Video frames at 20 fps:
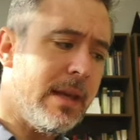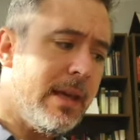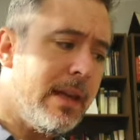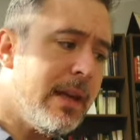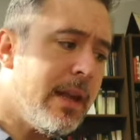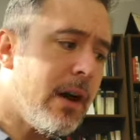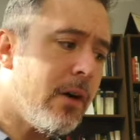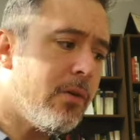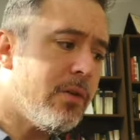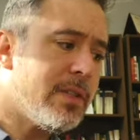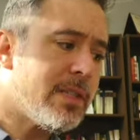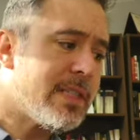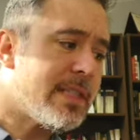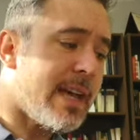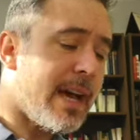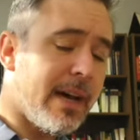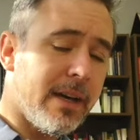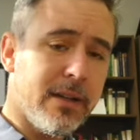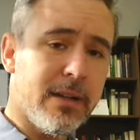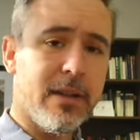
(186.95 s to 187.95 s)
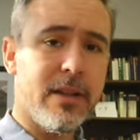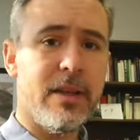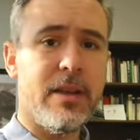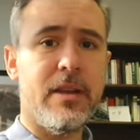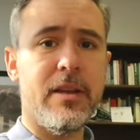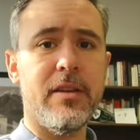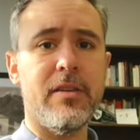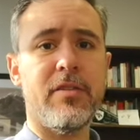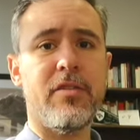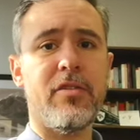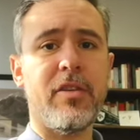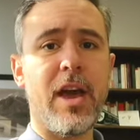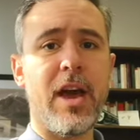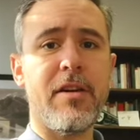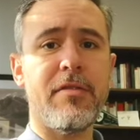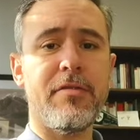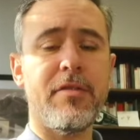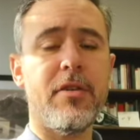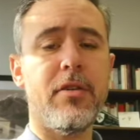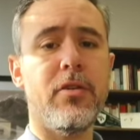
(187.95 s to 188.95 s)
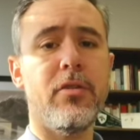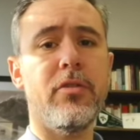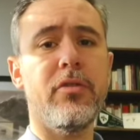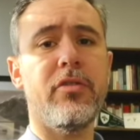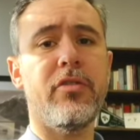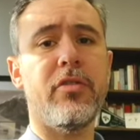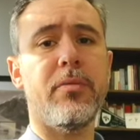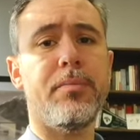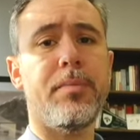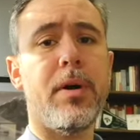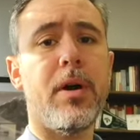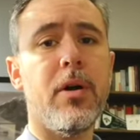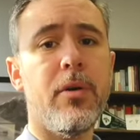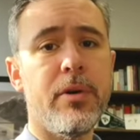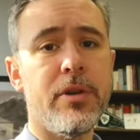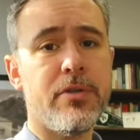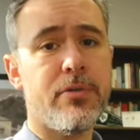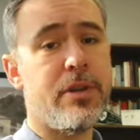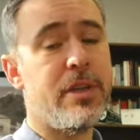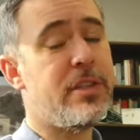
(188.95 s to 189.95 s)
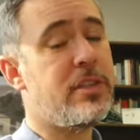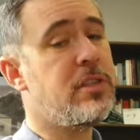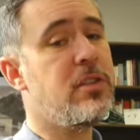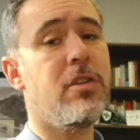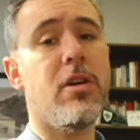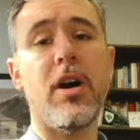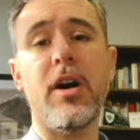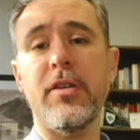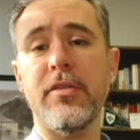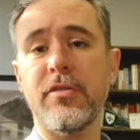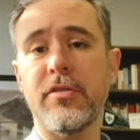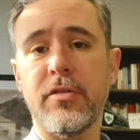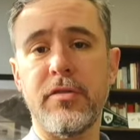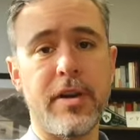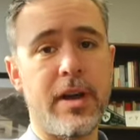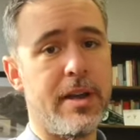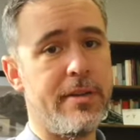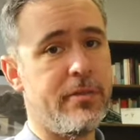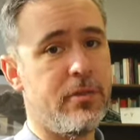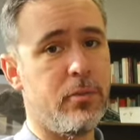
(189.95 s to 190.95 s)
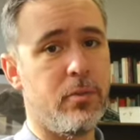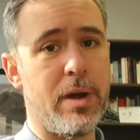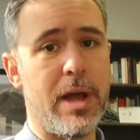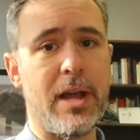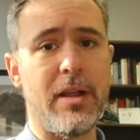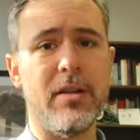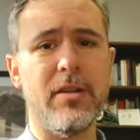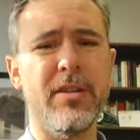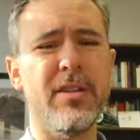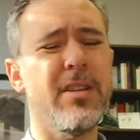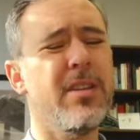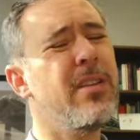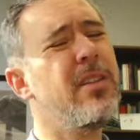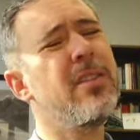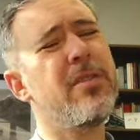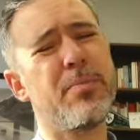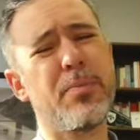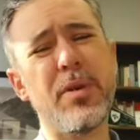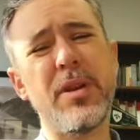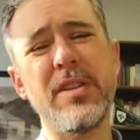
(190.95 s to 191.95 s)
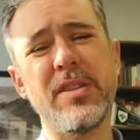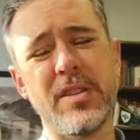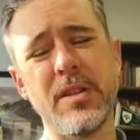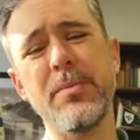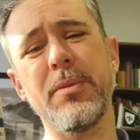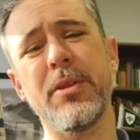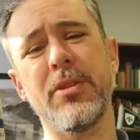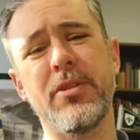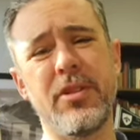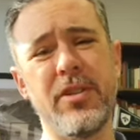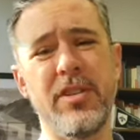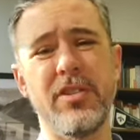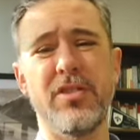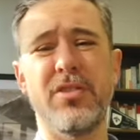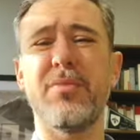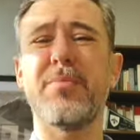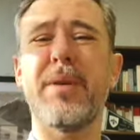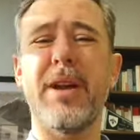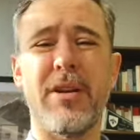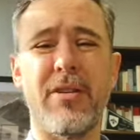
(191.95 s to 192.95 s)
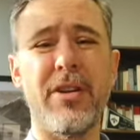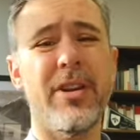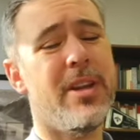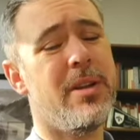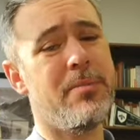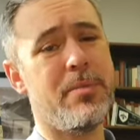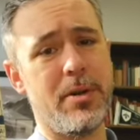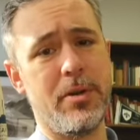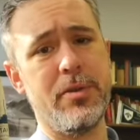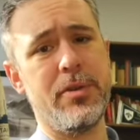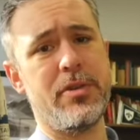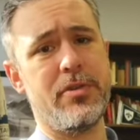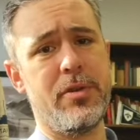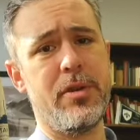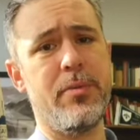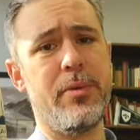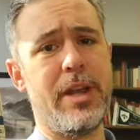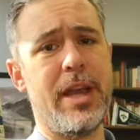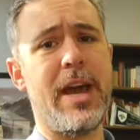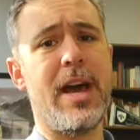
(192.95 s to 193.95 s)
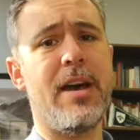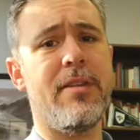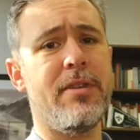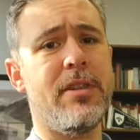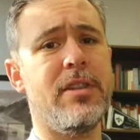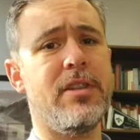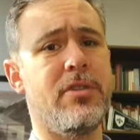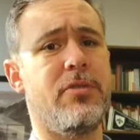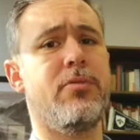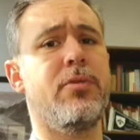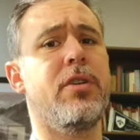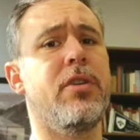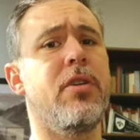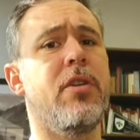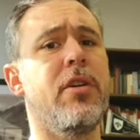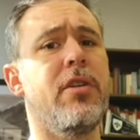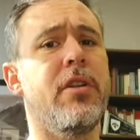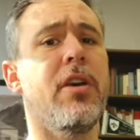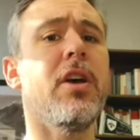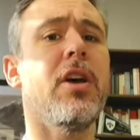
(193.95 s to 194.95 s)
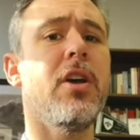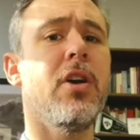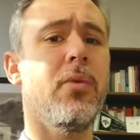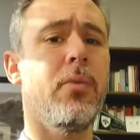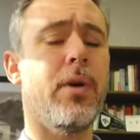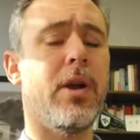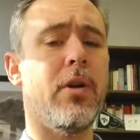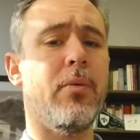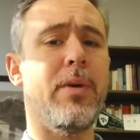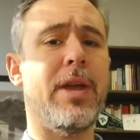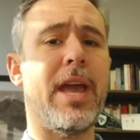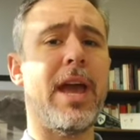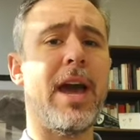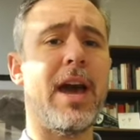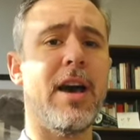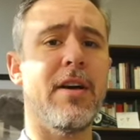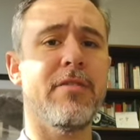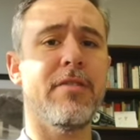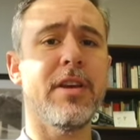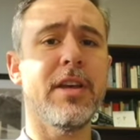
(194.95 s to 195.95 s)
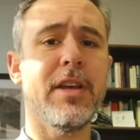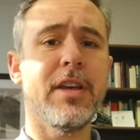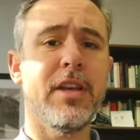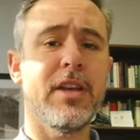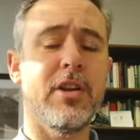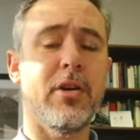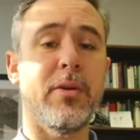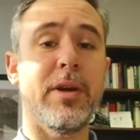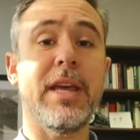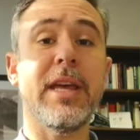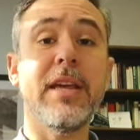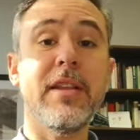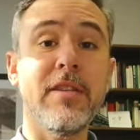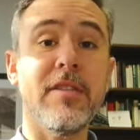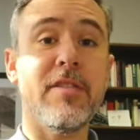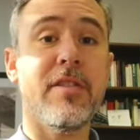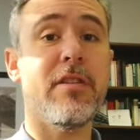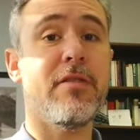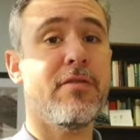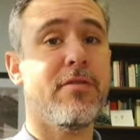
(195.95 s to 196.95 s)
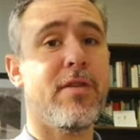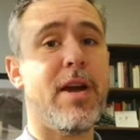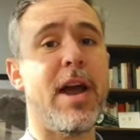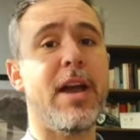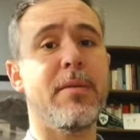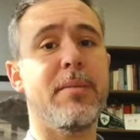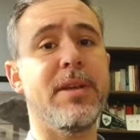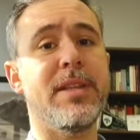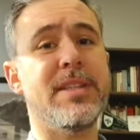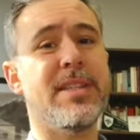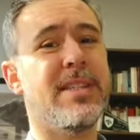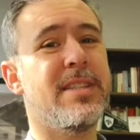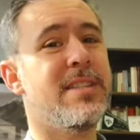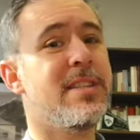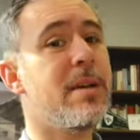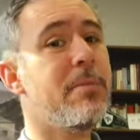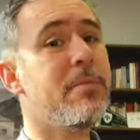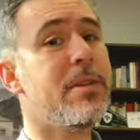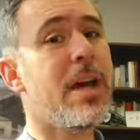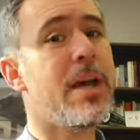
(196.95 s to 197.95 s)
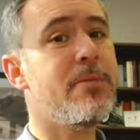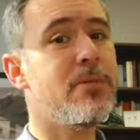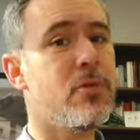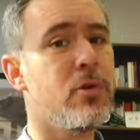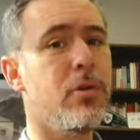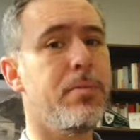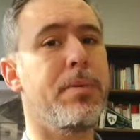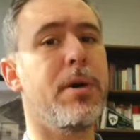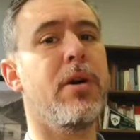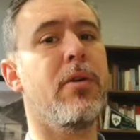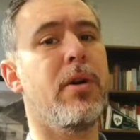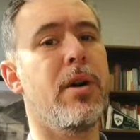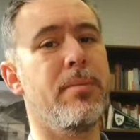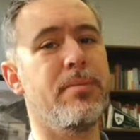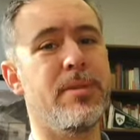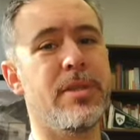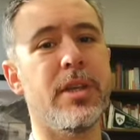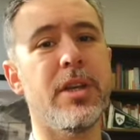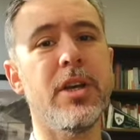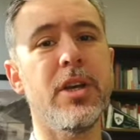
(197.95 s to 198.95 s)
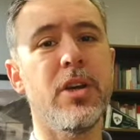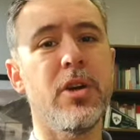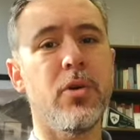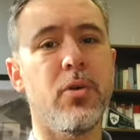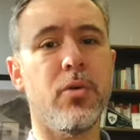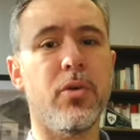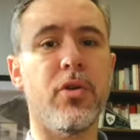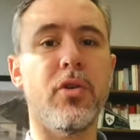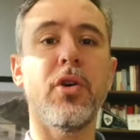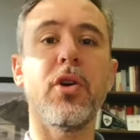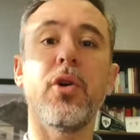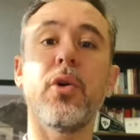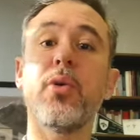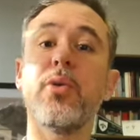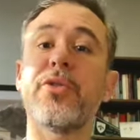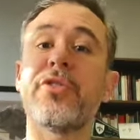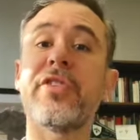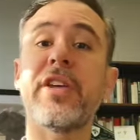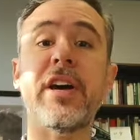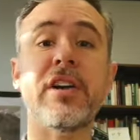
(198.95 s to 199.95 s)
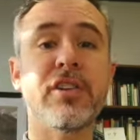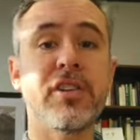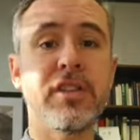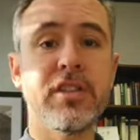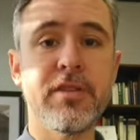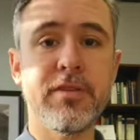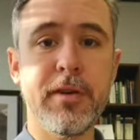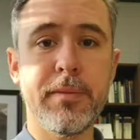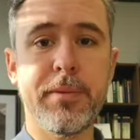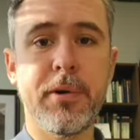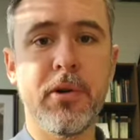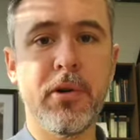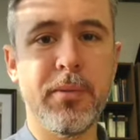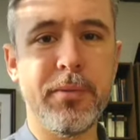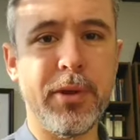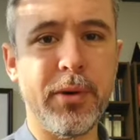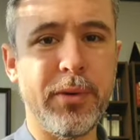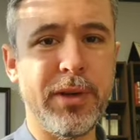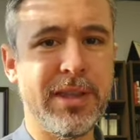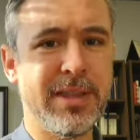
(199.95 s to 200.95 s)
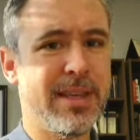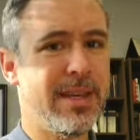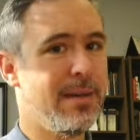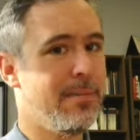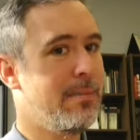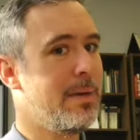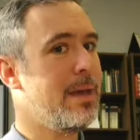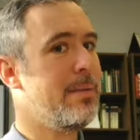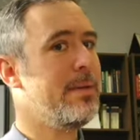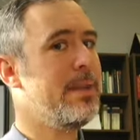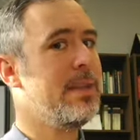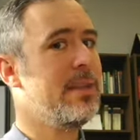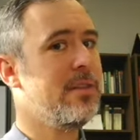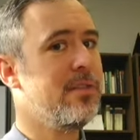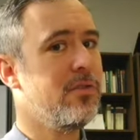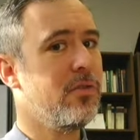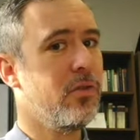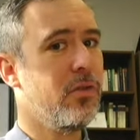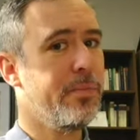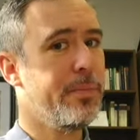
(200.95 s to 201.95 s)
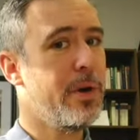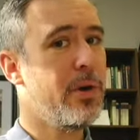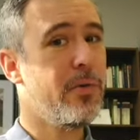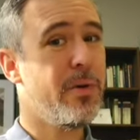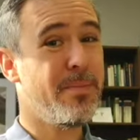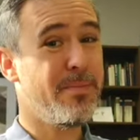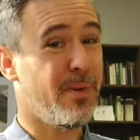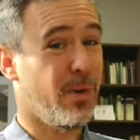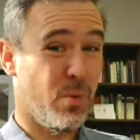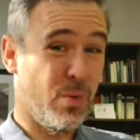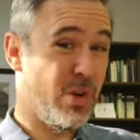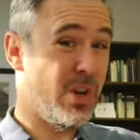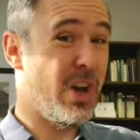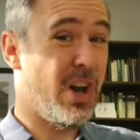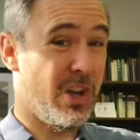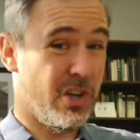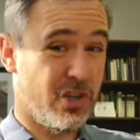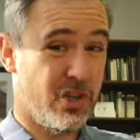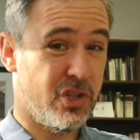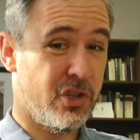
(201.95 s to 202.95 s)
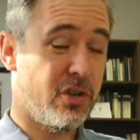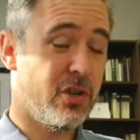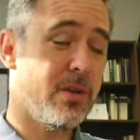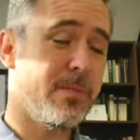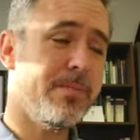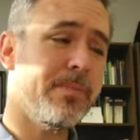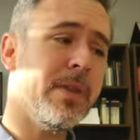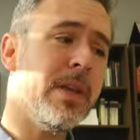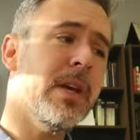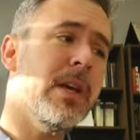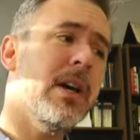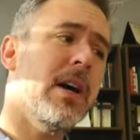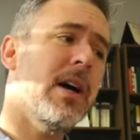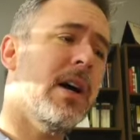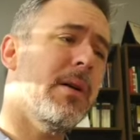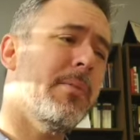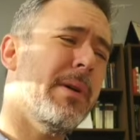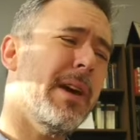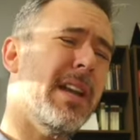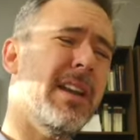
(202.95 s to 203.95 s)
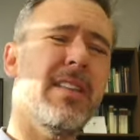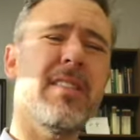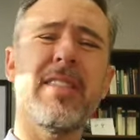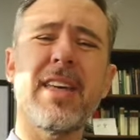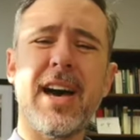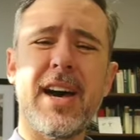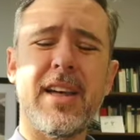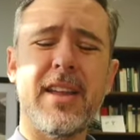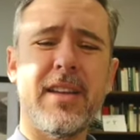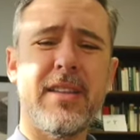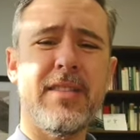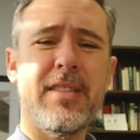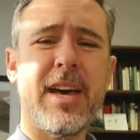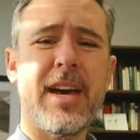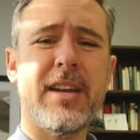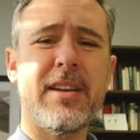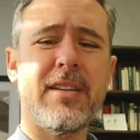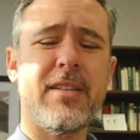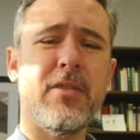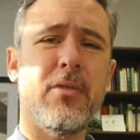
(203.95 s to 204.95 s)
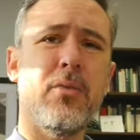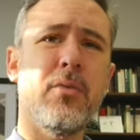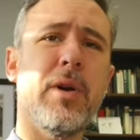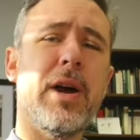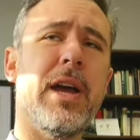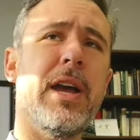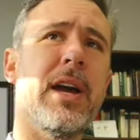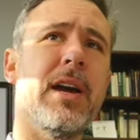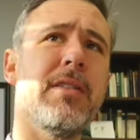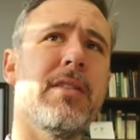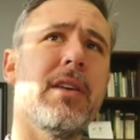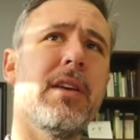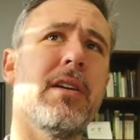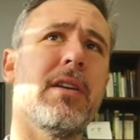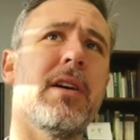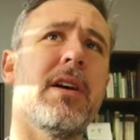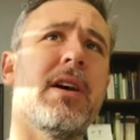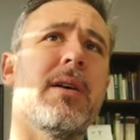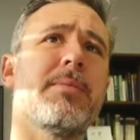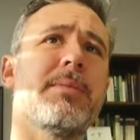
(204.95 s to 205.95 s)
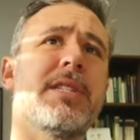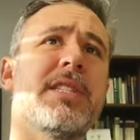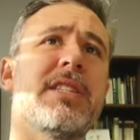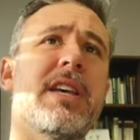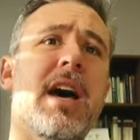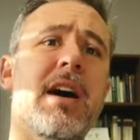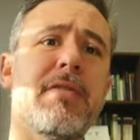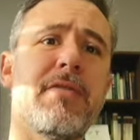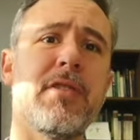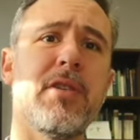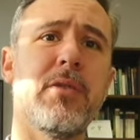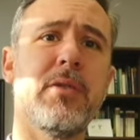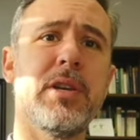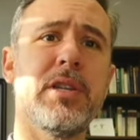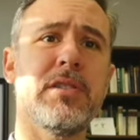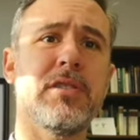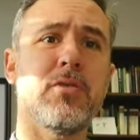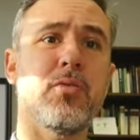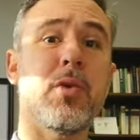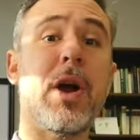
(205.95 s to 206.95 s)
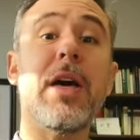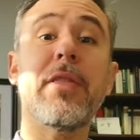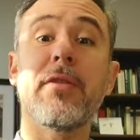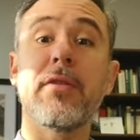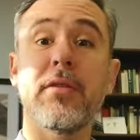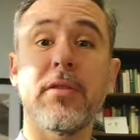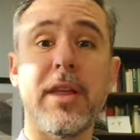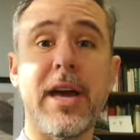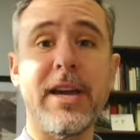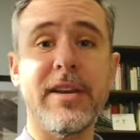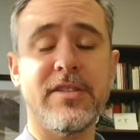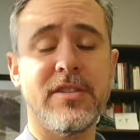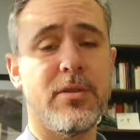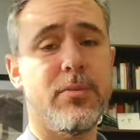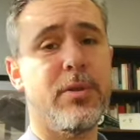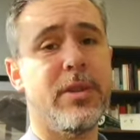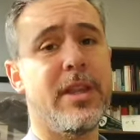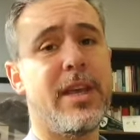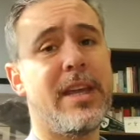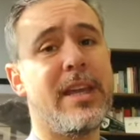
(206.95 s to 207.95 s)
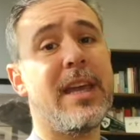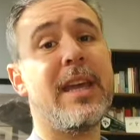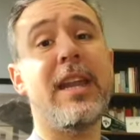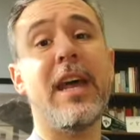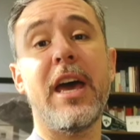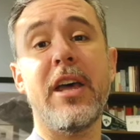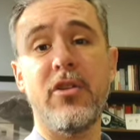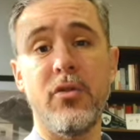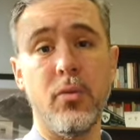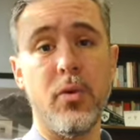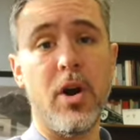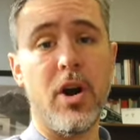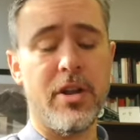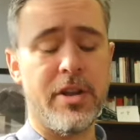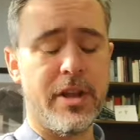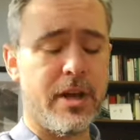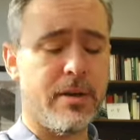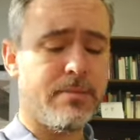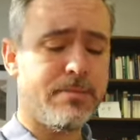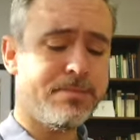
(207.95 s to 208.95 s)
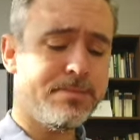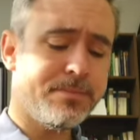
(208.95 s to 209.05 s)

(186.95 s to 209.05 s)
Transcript: Now, sadly, Sappho's poetry has not survived well. It's pretty similar to the Sumerian poetry we have in this regard, where we have, you know, hints and fragments and sometimes whole poems or whole sections of a poem that we think maybe this is a whole poem, but we're not sure. Um, and in that in that way, I think um, Sappho is rather like someone like Enheduanna